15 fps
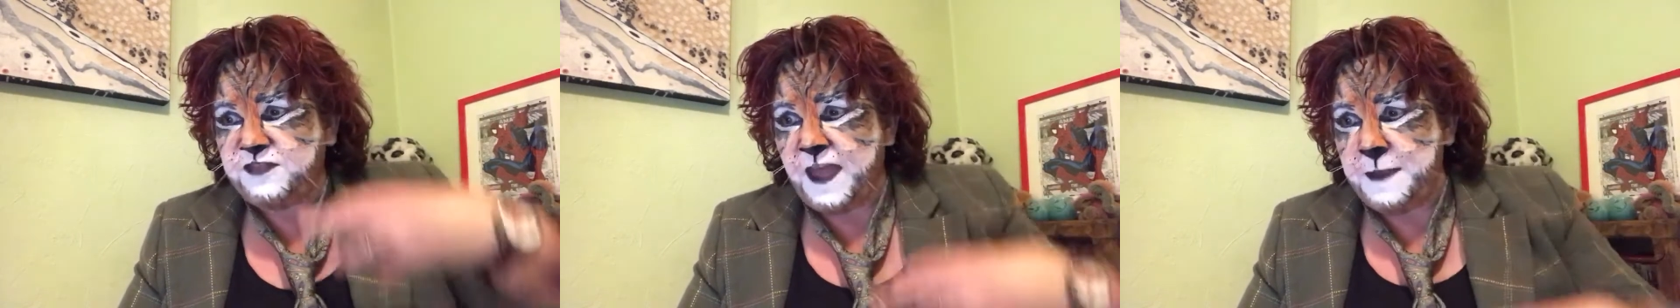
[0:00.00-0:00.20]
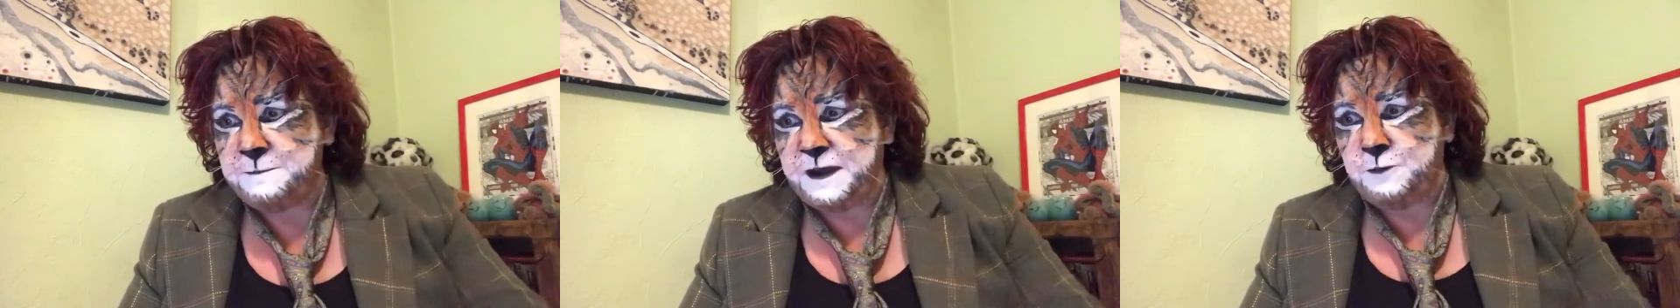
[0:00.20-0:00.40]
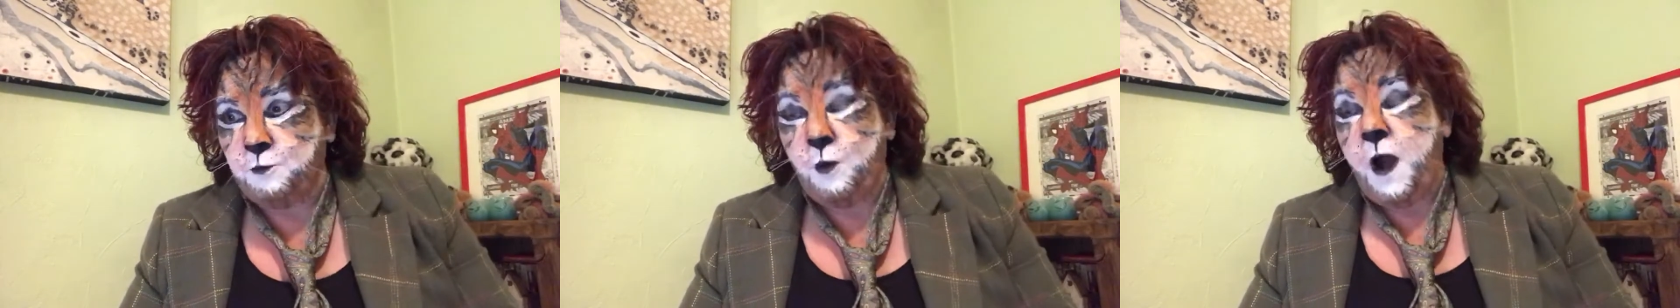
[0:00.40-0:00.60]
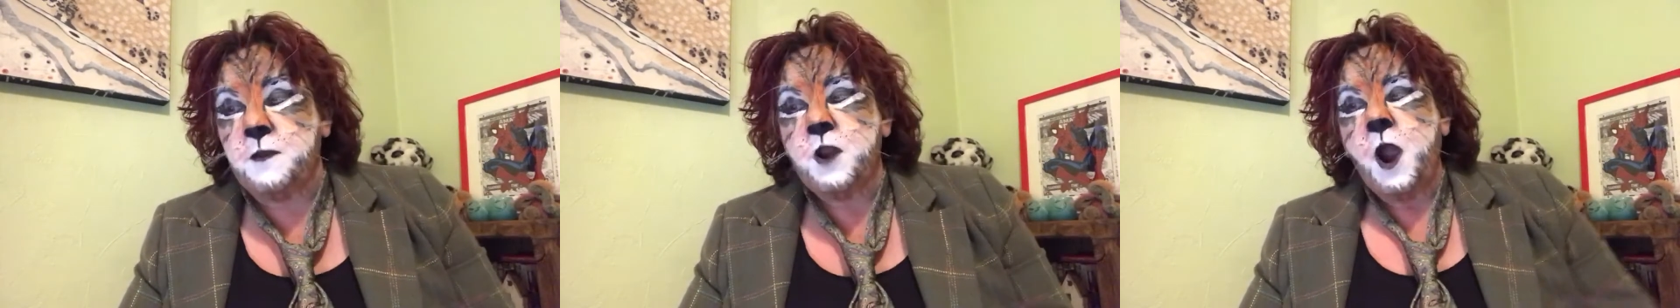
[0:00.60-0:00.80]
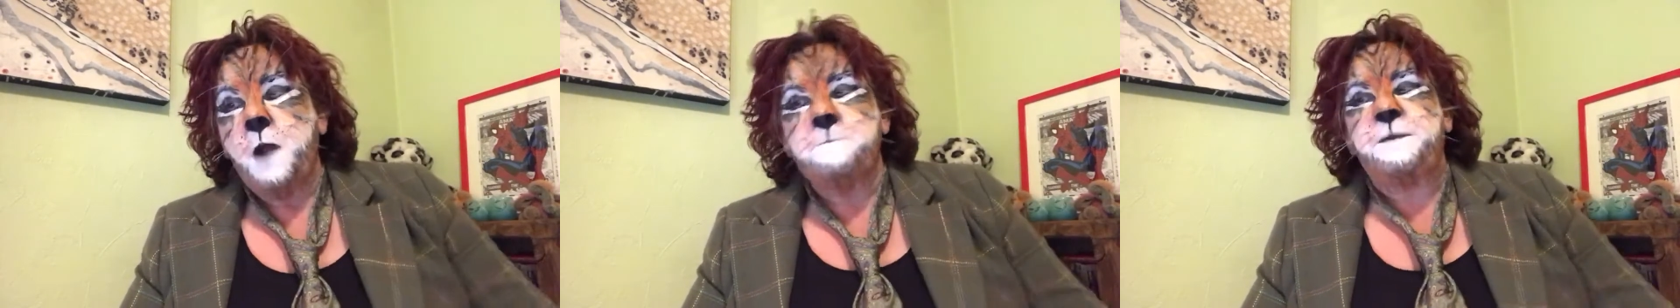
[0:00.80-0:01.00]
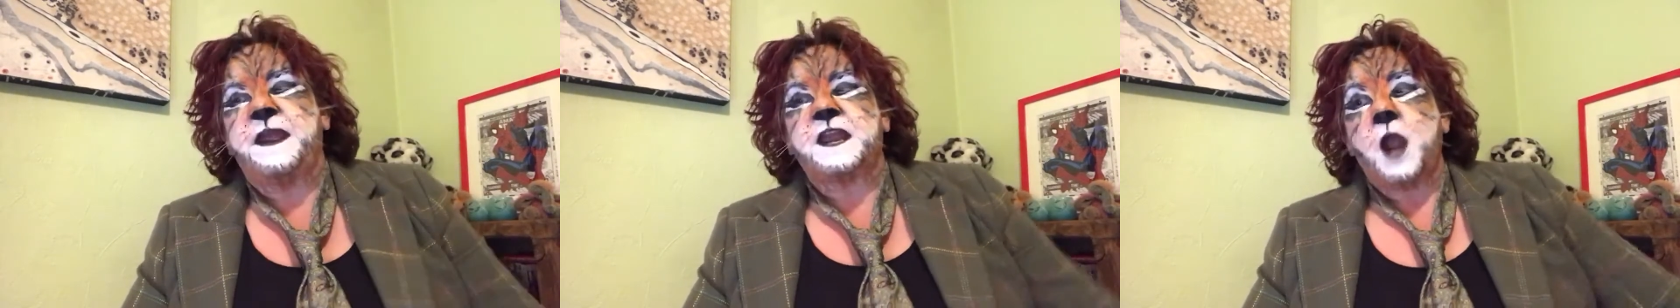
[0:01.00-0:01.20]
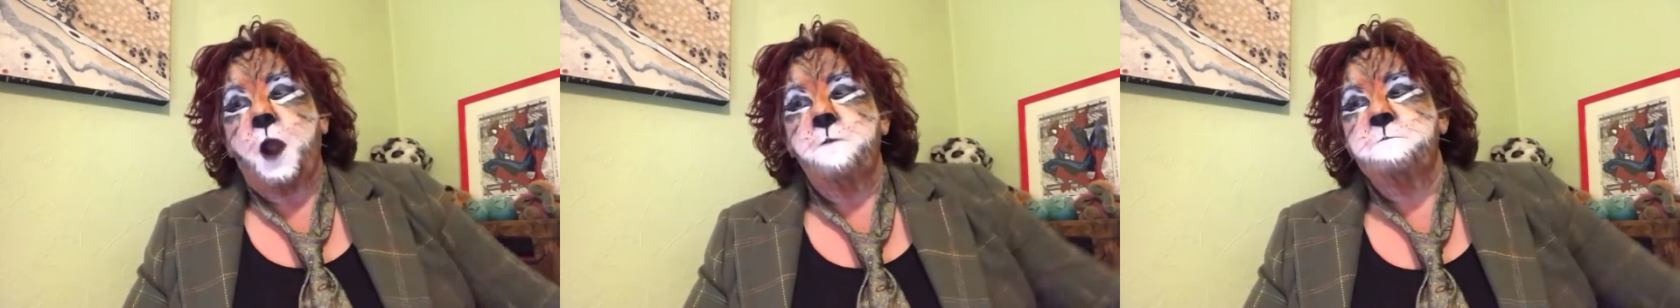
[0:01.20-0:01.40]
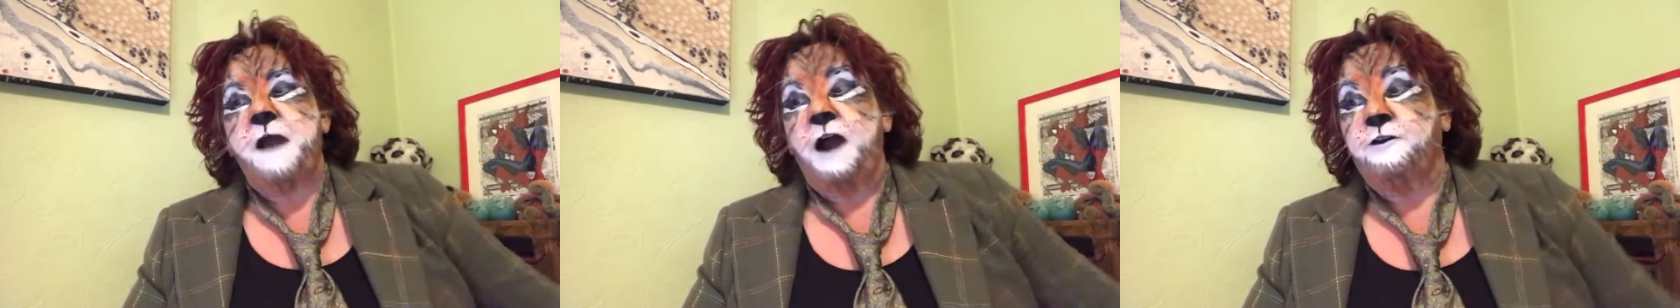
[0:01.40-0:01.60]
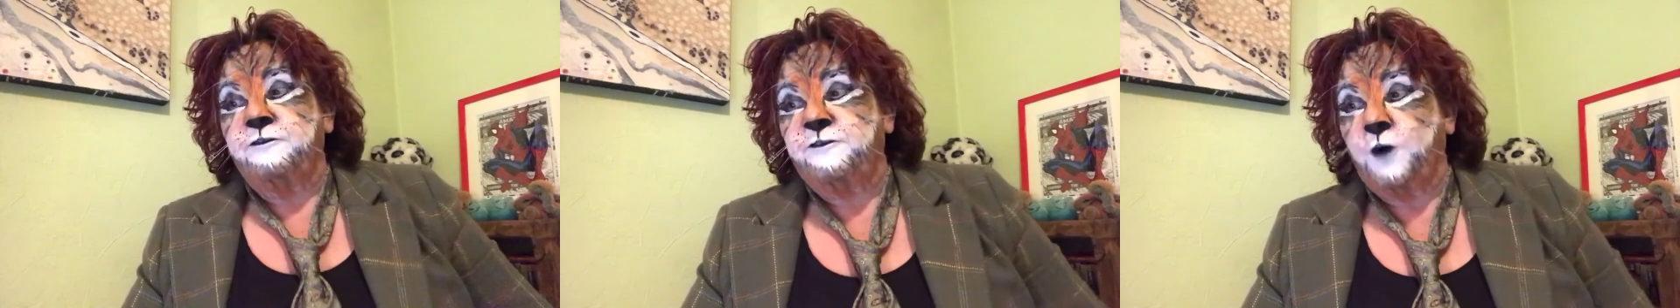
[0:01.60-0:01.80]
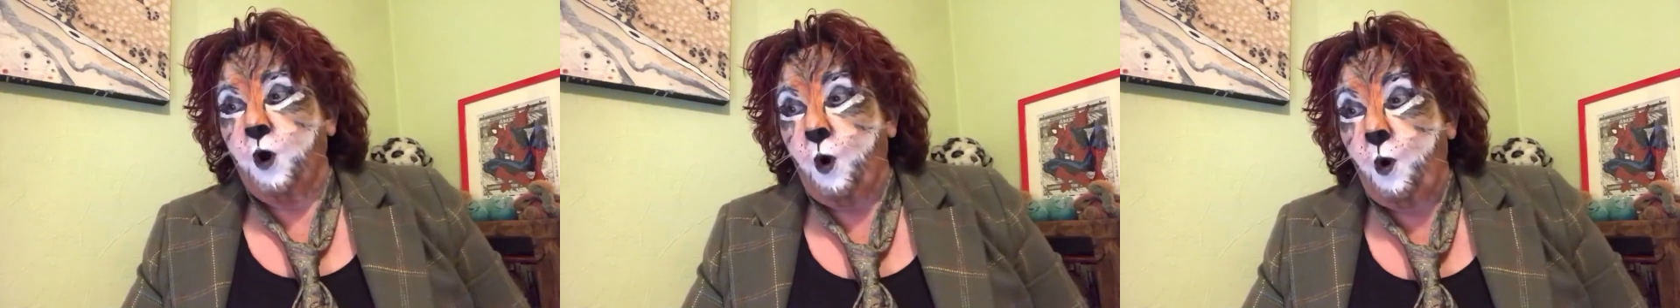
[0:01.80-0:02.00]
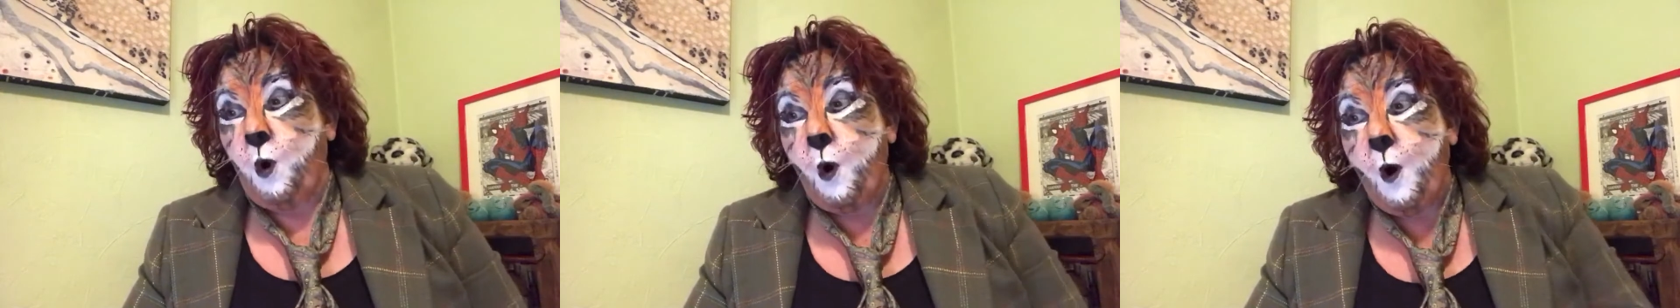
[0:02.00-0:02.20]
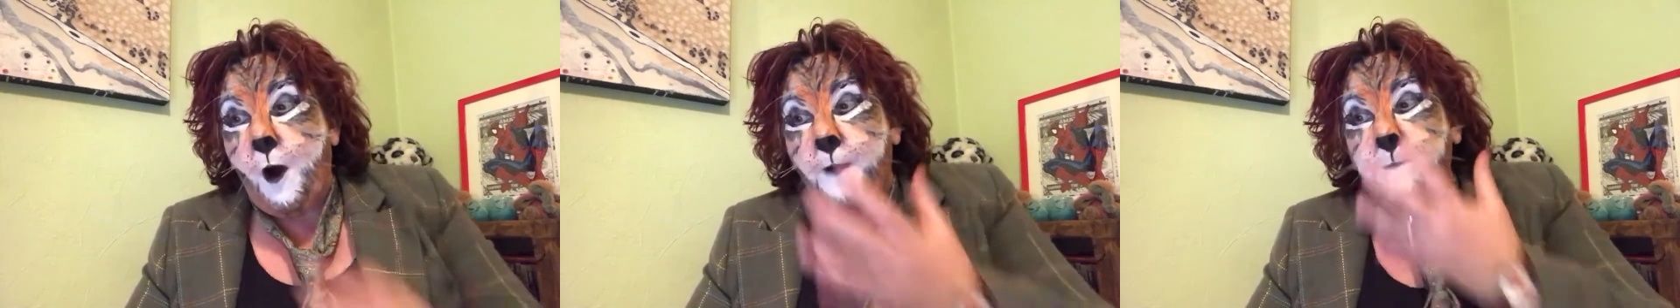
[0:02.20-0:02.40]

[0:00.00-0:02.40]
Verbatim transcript: them in one big mouthful.